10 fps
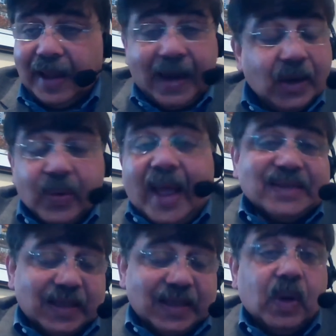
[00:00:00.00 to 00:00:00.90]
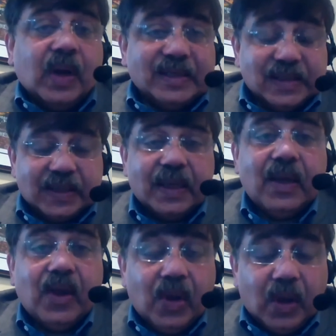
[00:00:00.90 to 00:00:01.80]
I had to ask them honestly.
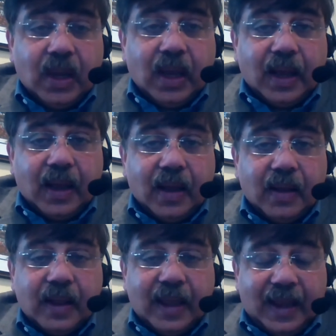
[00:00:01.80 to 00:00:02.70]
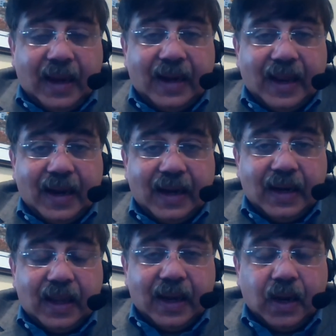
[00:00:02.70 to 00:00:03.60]
And
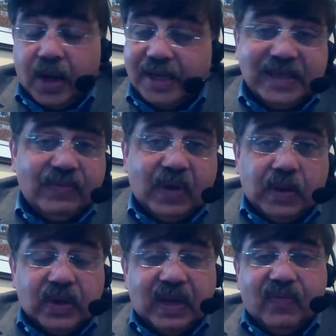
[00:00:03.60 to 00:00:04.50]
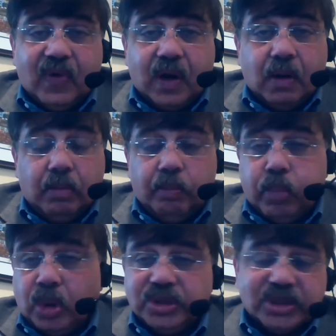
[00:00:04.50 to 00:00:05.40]
honestly, we're looking for
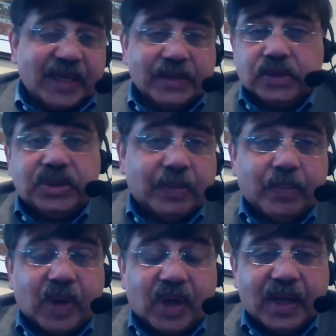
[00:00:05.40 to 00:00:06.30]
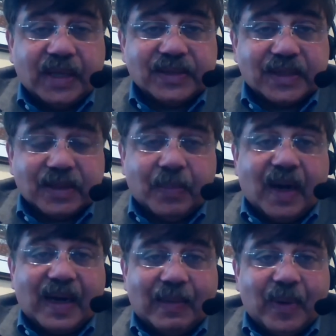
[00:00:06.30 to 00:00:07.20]
both sides to jump on. It's a
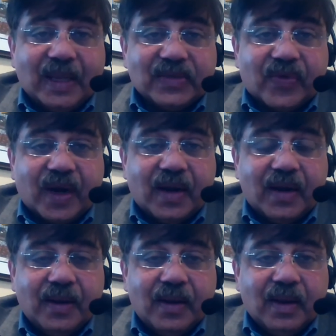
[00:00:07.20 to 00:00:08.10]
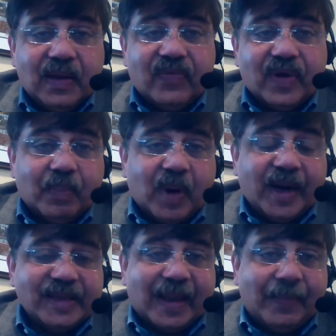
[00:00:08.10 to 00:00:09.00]
marketplace where if one
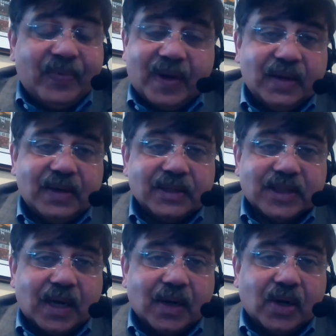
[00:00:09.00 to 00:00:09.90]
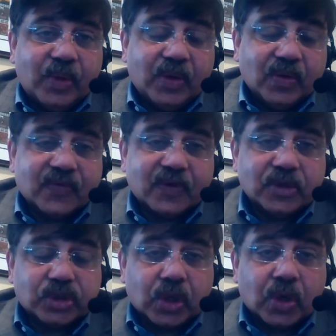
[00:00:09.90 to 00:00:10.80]
party is absent, it's not going to be useful.
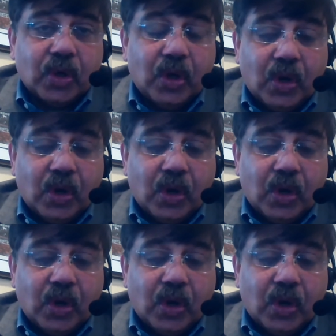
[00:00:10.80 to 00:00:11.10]
So